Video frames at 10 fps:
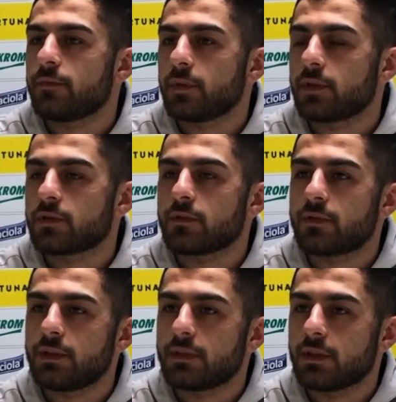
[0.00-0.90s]
because of
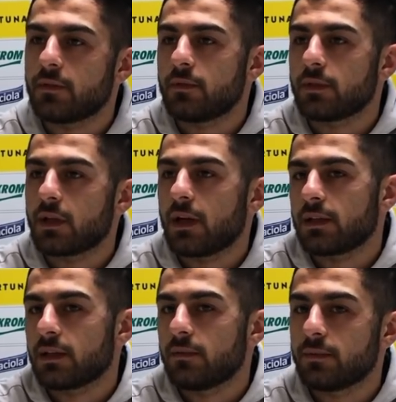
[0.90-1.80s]
this I, I
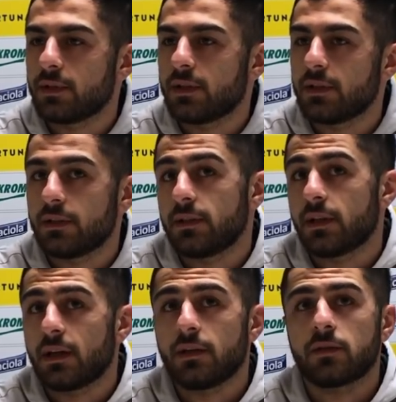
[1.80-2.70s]
come there and
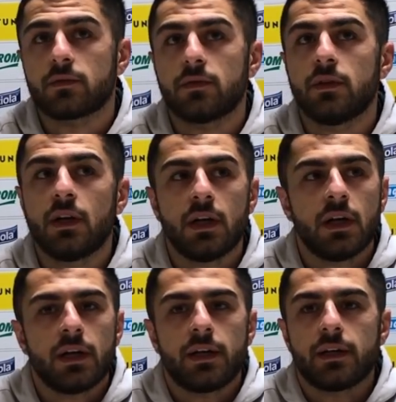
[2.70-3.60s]
I know to
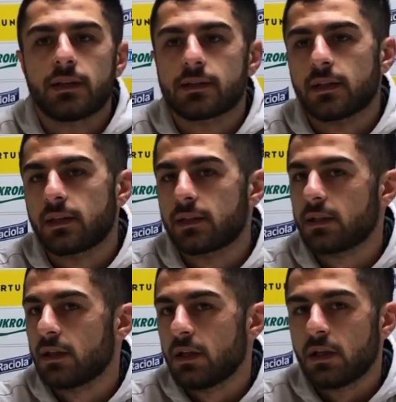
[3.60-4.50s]
here is
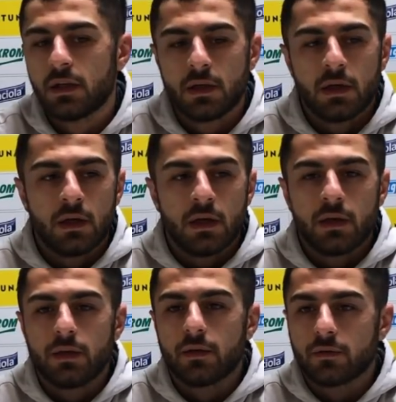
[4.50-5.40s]
like
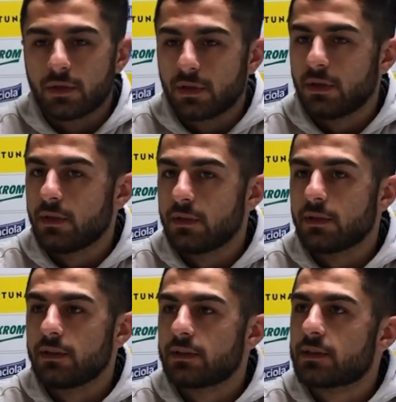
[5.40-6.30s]
you know the,
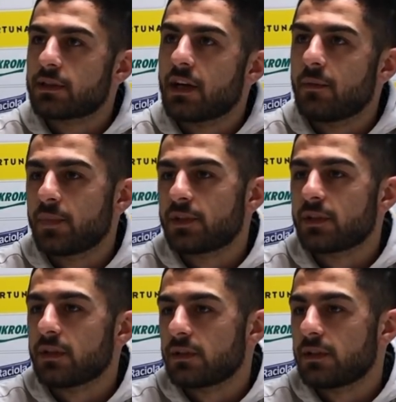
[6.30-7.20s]
this
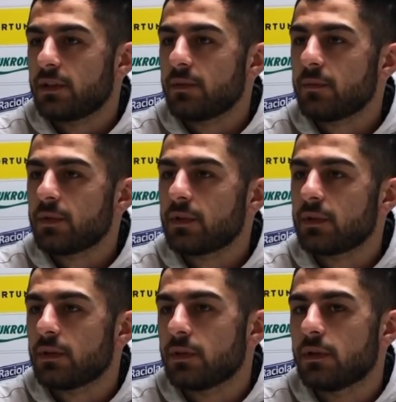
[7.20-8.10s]
ambitional team
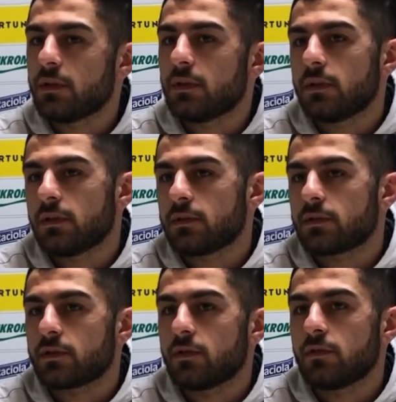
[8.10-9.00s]
uh,
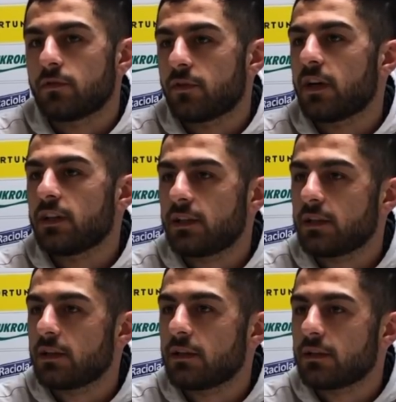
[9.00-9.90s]
so
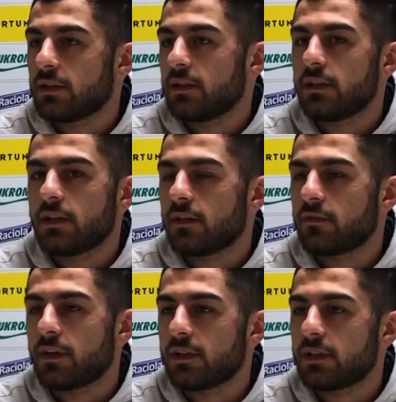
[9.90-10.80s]
fighter, they are
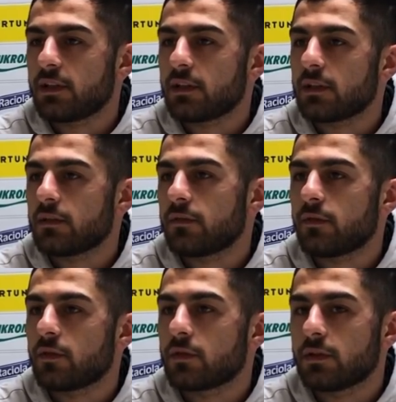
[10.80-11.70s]
fighting
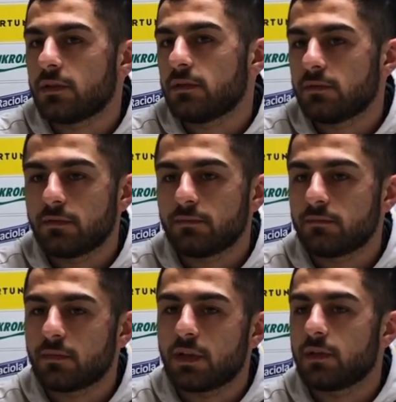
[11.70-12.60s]
for the
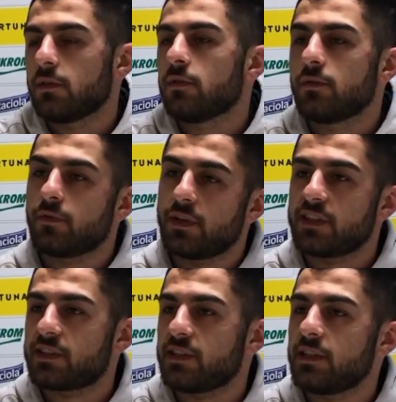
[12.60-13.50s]
I don't know
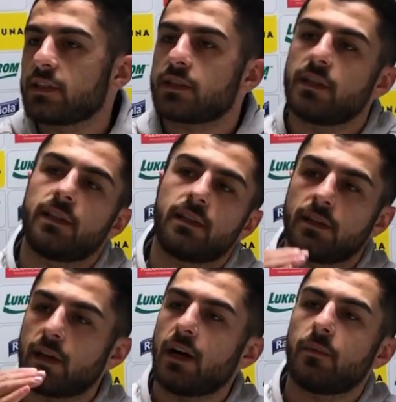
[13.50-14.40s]
first six
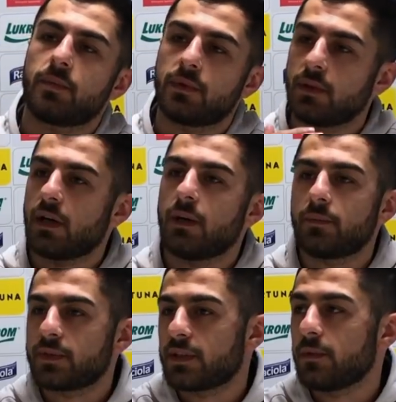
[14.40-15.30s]
and up to
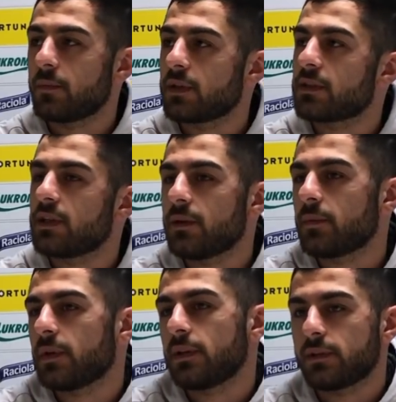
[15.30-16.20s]
up, step by
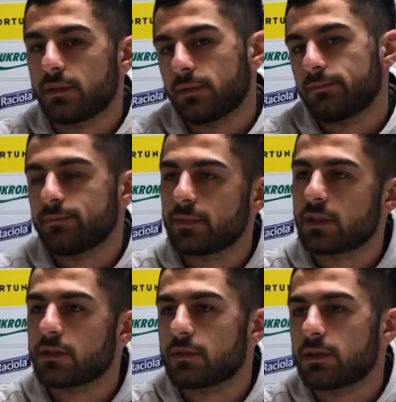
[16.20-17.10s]
step, and
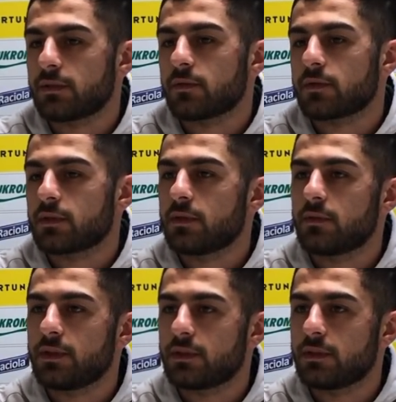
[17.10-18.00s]
because this was the
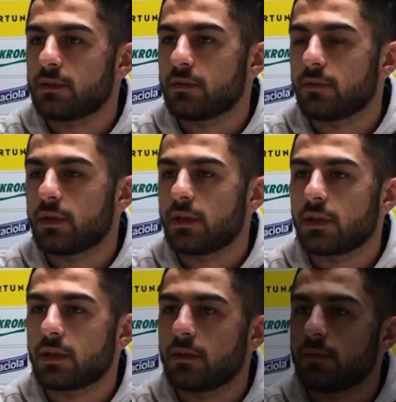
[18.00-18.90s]
reason why
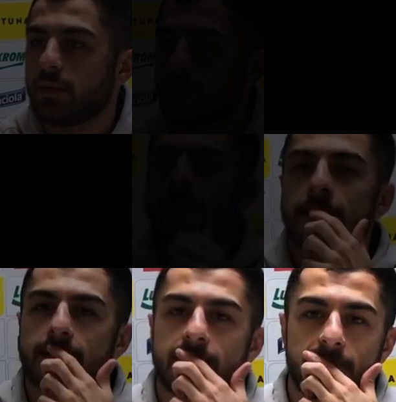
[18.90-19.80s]
I come there.
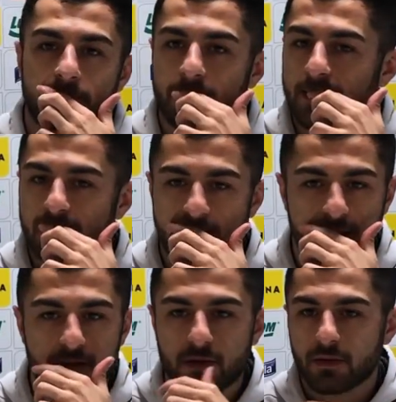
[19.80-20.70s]
Yes, Bilek I
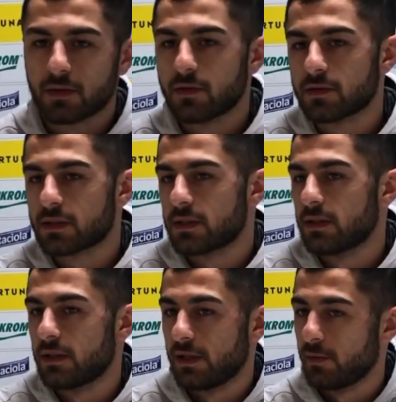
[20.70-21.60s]
know because
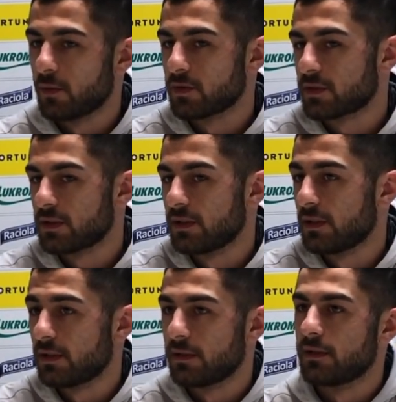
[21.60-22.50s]
uh, he was
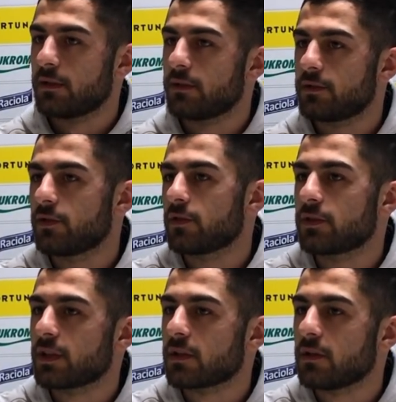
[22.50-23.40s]
in uh,
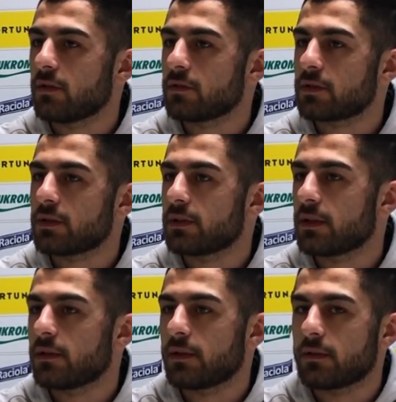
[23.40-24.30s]
Georgia coach in
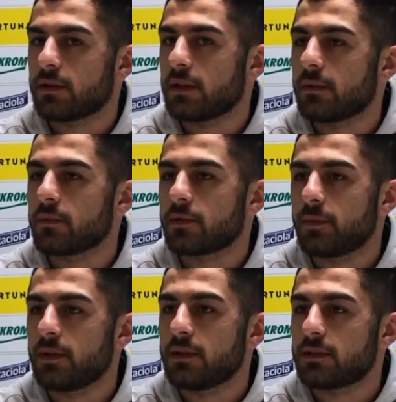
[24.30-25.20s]
Dan- Dinamo
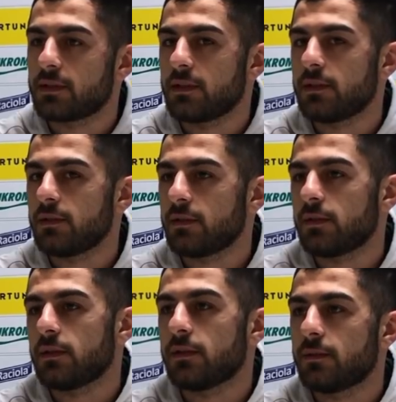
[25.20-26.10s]
Tbilisi,
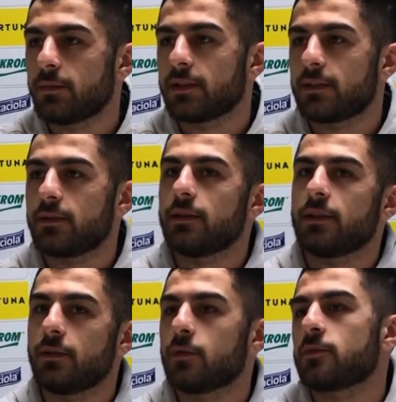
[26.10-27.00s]
uh, but
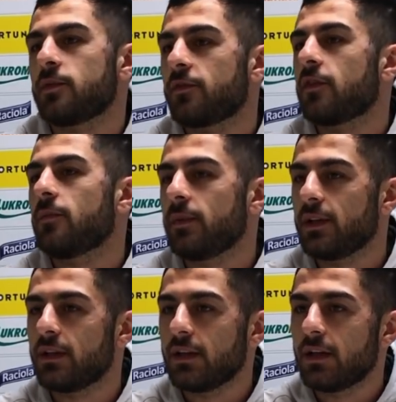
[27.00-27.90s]
he was before me.